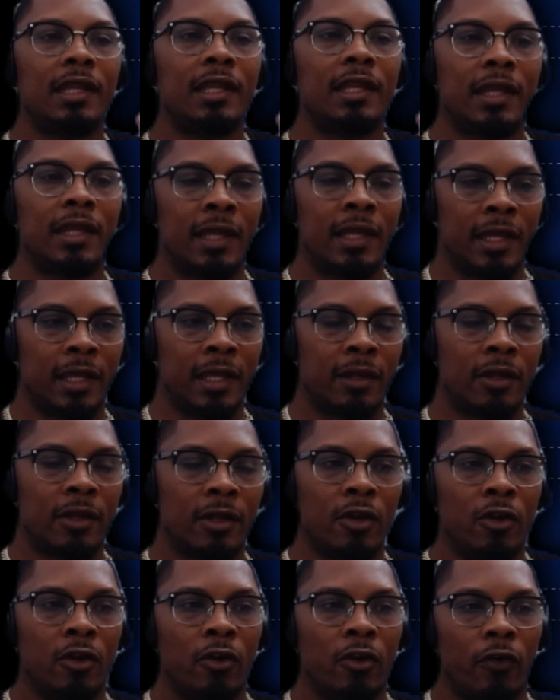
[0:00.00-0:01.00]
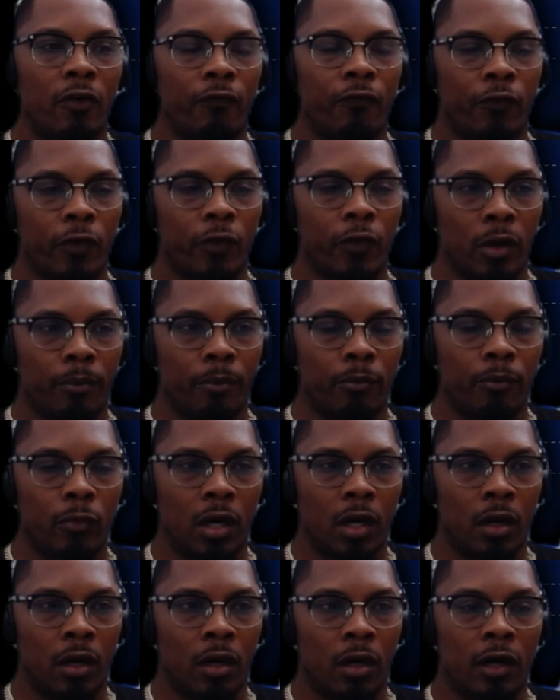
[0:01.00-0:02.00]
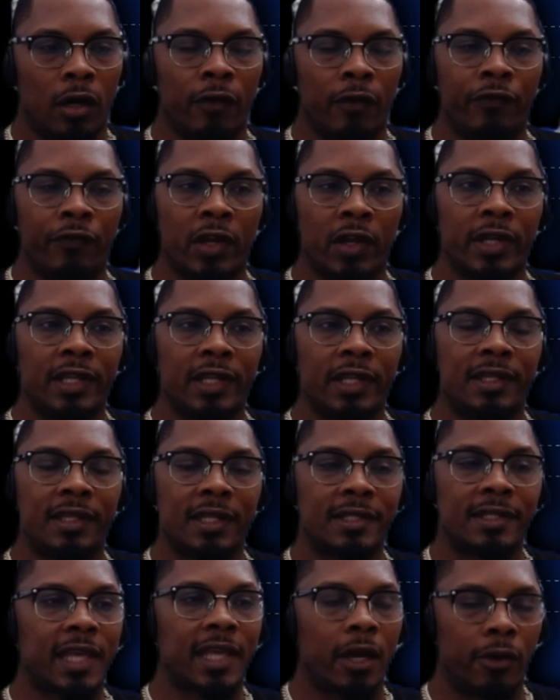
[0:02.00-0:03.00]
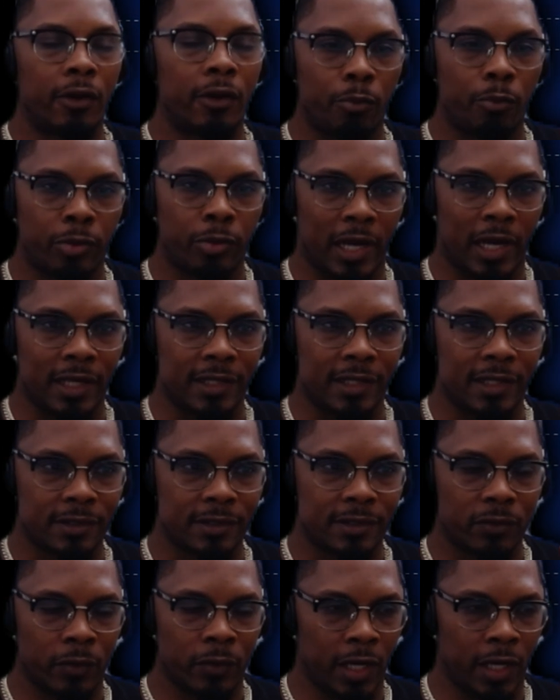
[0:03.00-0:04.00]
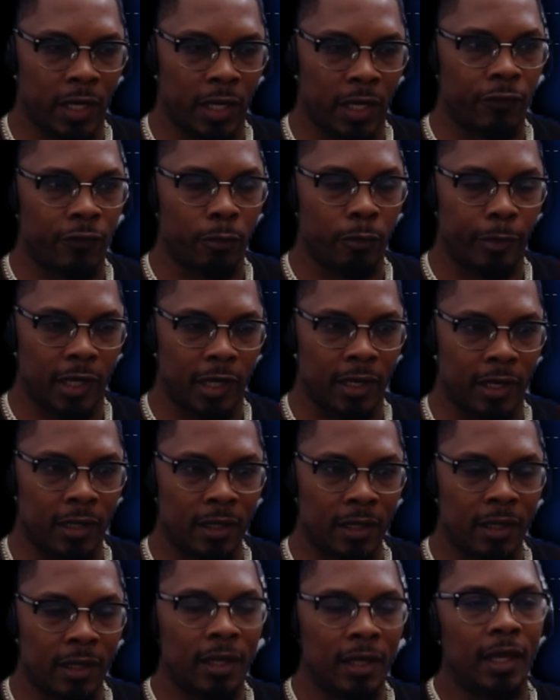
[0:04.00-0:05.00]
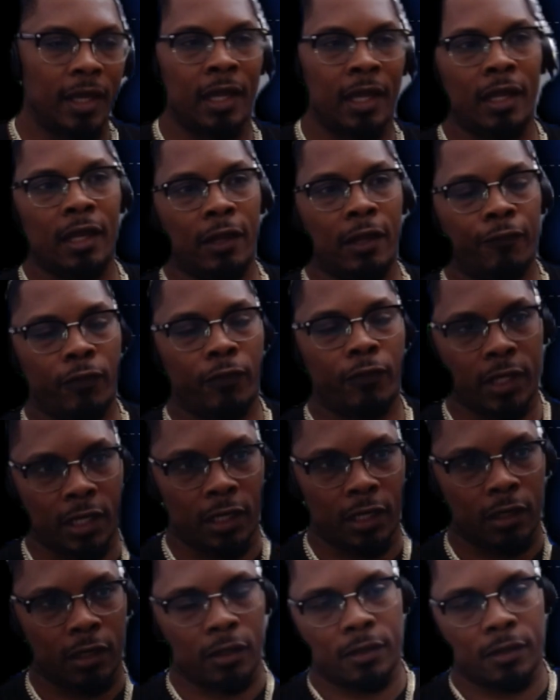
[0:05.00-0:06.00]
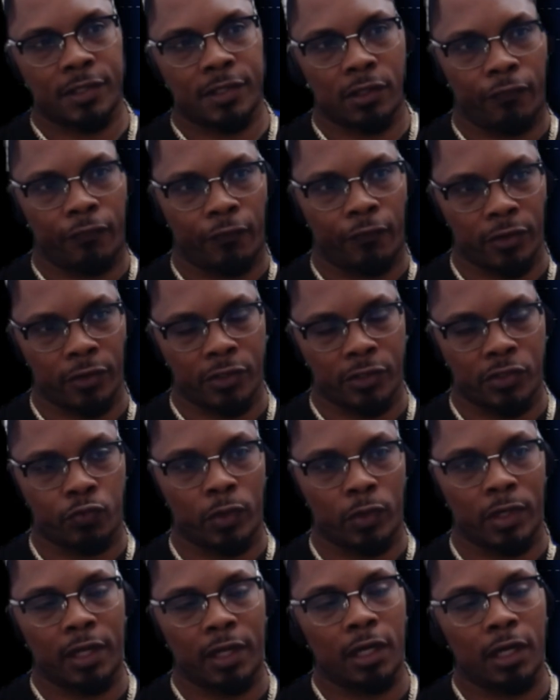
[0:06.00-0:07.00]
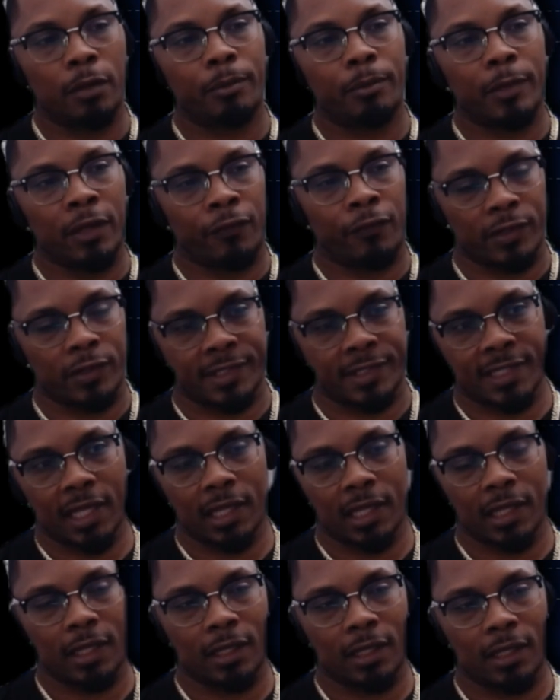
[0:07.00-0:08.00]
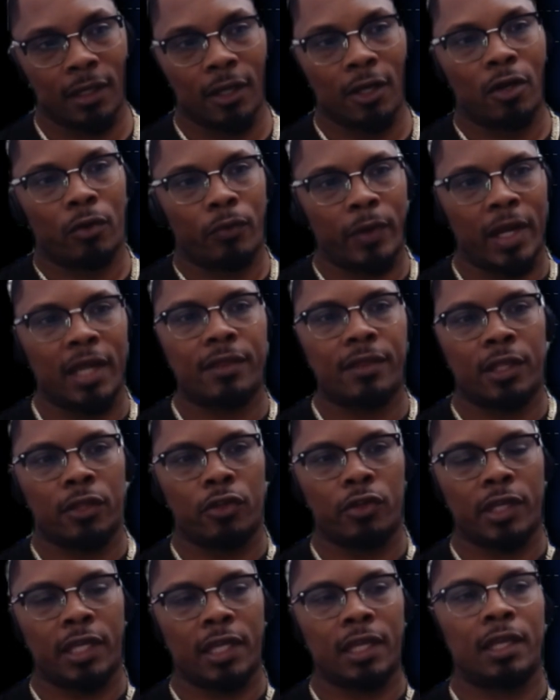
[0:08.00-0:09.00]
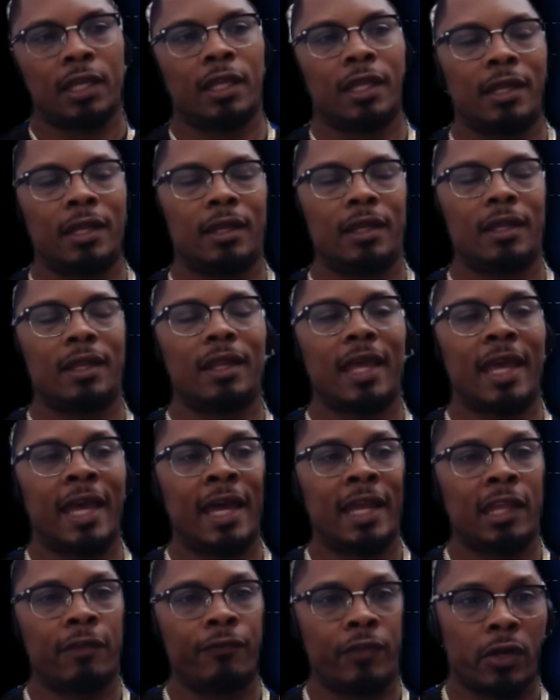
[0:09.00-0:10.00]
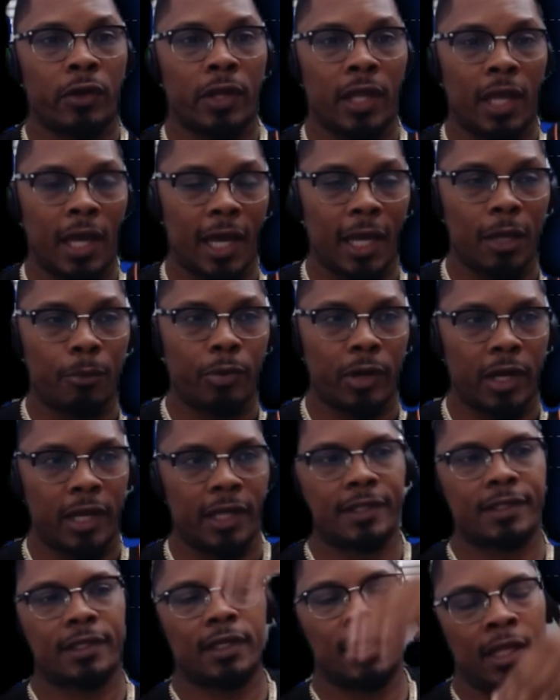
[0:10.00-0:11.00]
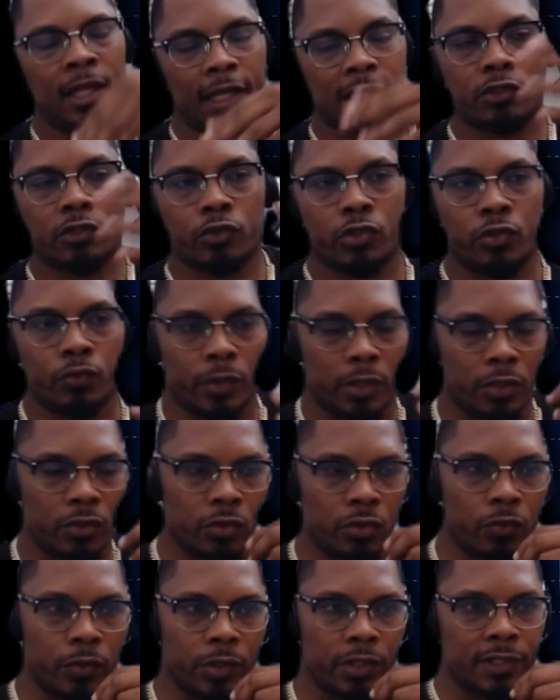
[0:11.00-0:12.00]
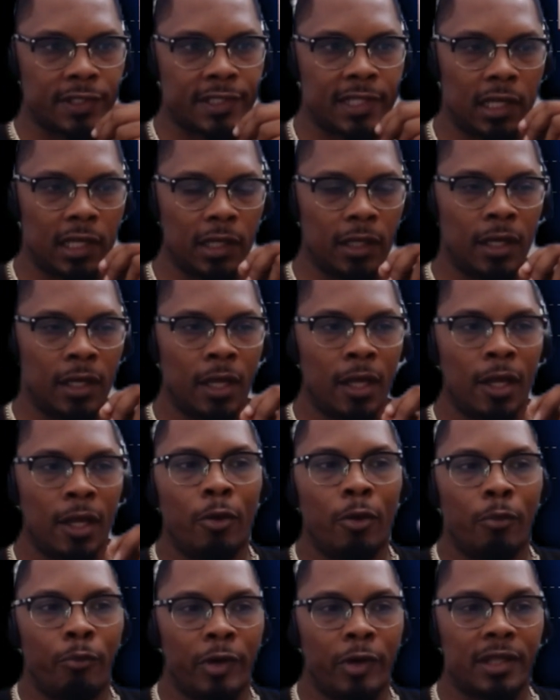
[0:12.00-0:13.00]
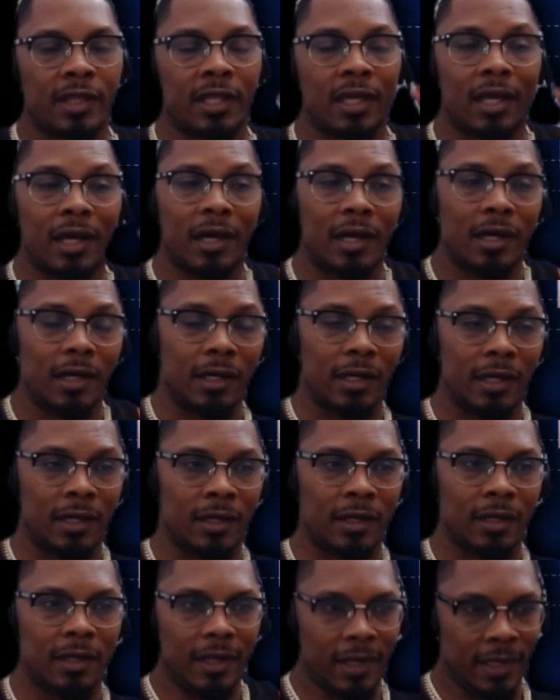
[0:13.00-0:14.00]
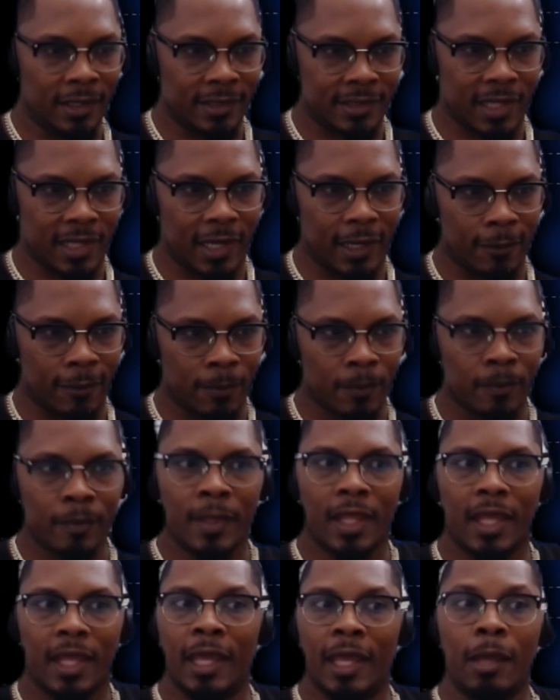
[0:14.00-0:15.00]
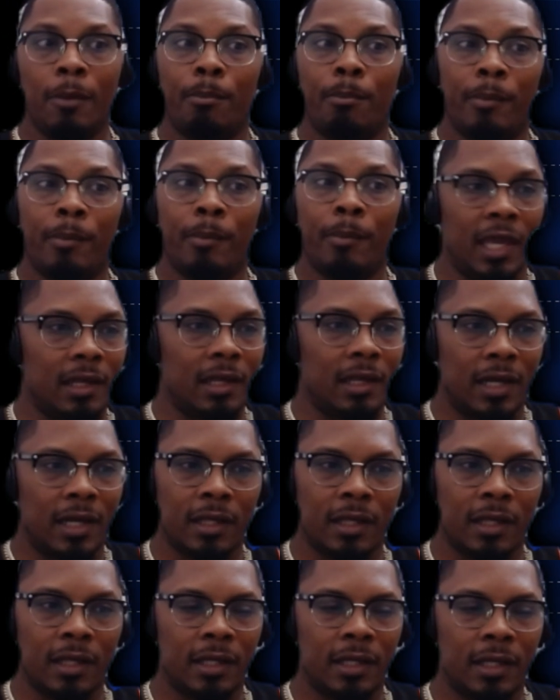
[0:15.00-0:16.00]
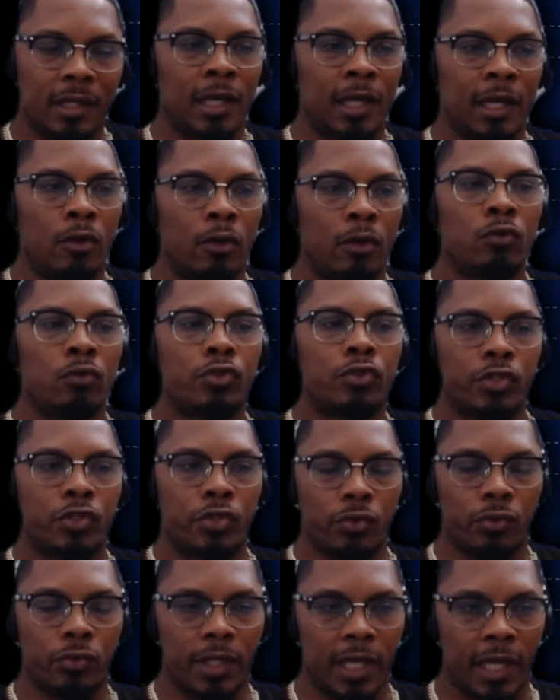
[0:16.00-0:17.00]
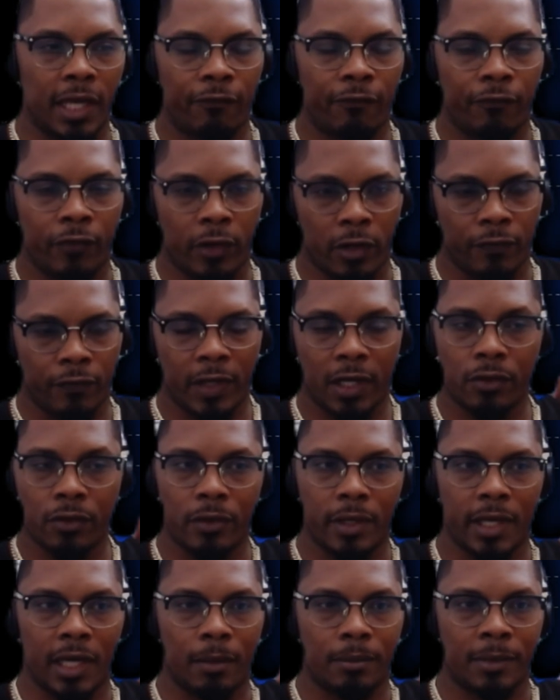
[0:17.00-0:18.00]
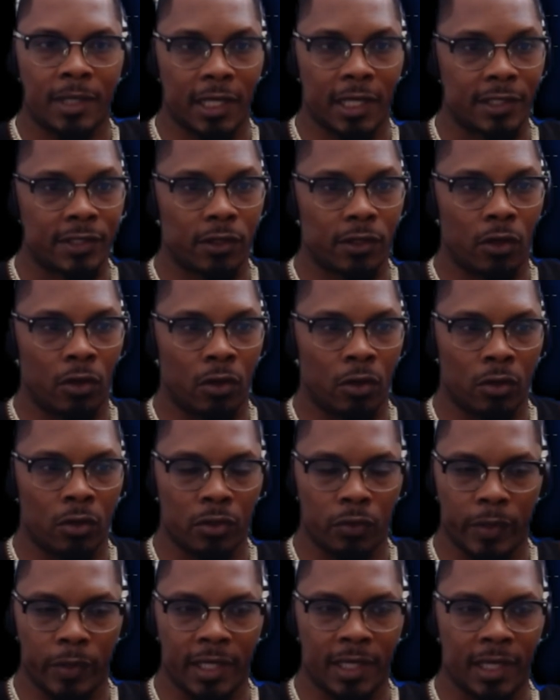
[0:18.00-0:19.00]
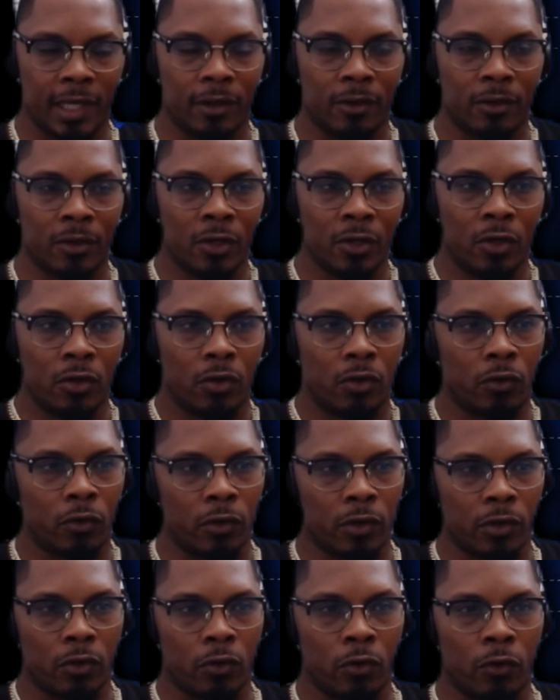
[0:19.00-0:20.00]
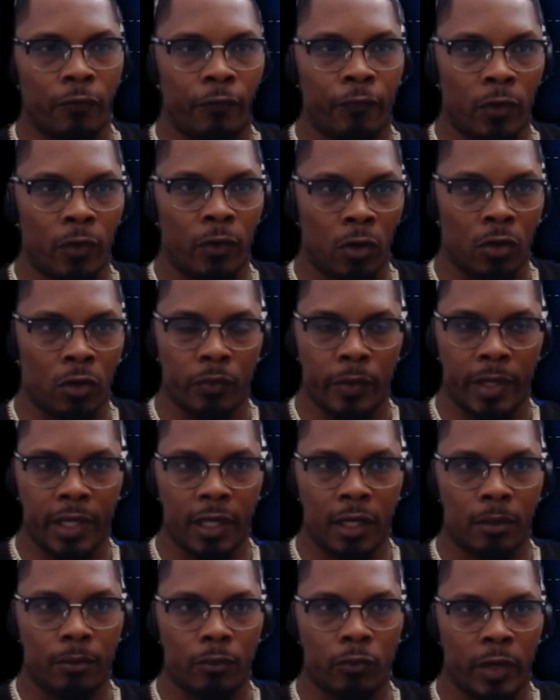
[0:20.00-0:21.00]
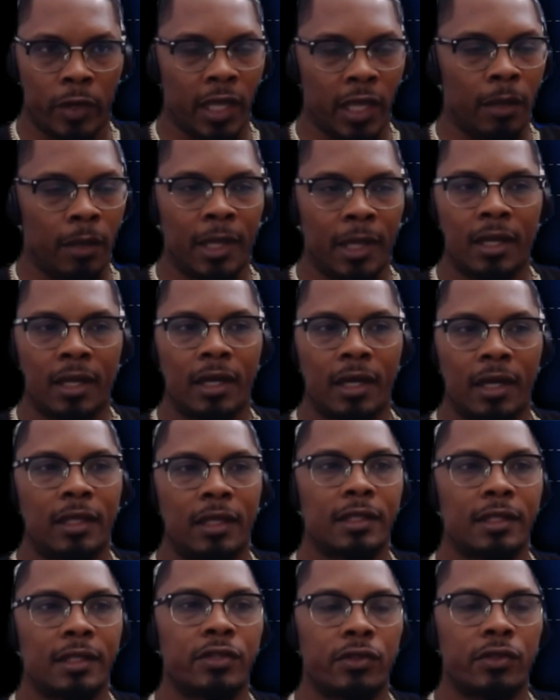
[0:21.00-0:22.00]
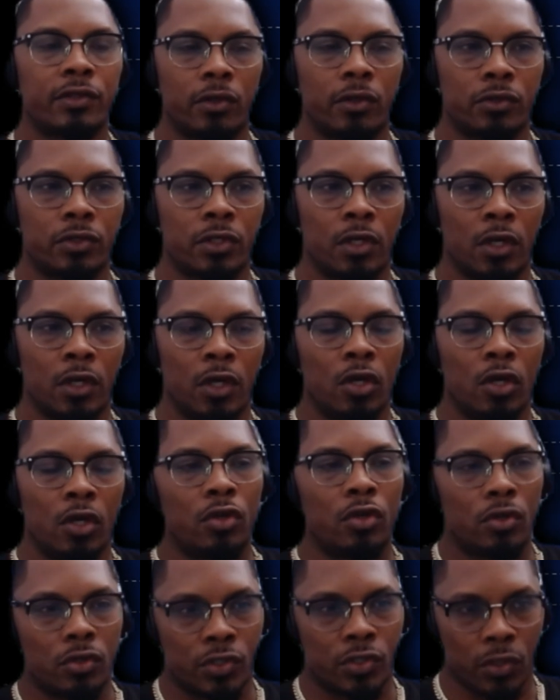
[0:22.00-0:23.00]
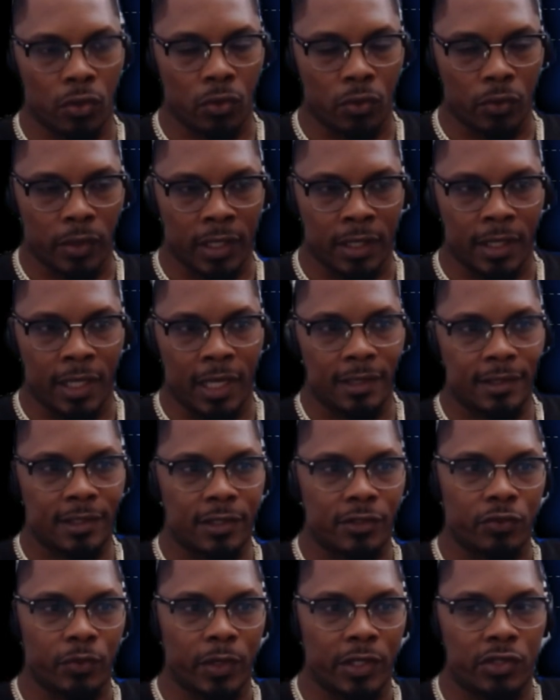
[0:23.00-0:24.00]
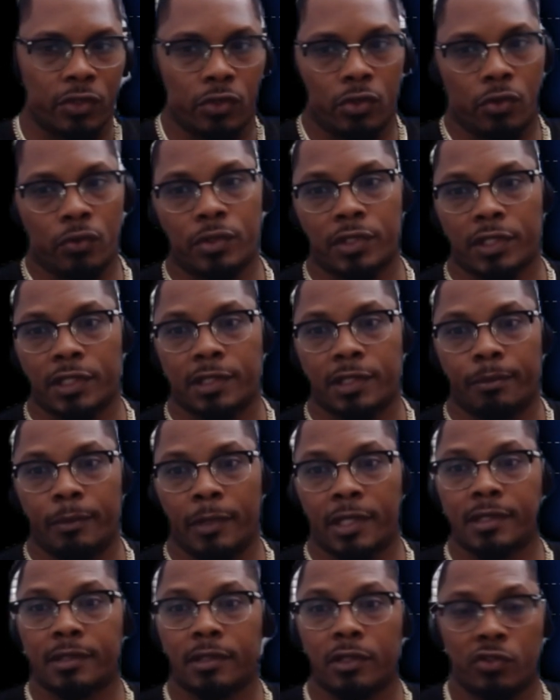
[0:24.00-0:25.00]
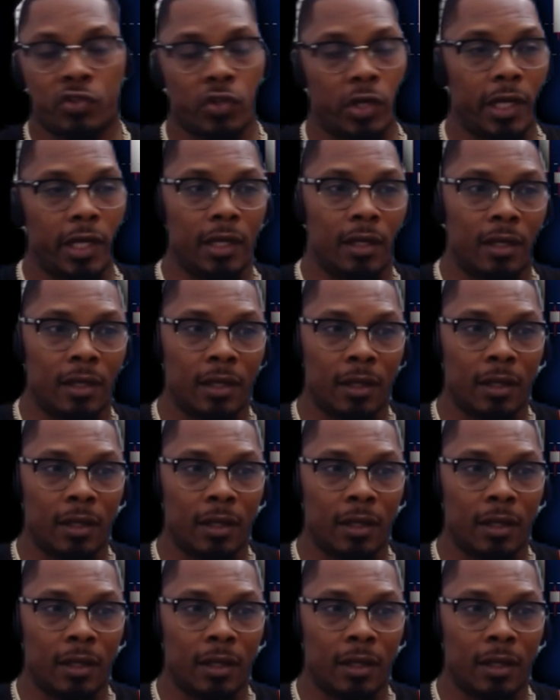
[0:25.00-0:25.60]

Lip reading: in from a very discounted price, right? If you're buying, and then if you're getting into the farthest one up, if you're selling, right, then you're getting it at a very high price, and that's what you want to do when you're selling. But the con is that it may not get down to that fair value gap that's all the way down or all the way up, right? It may not get to those. So in that situation, you just missed the trade.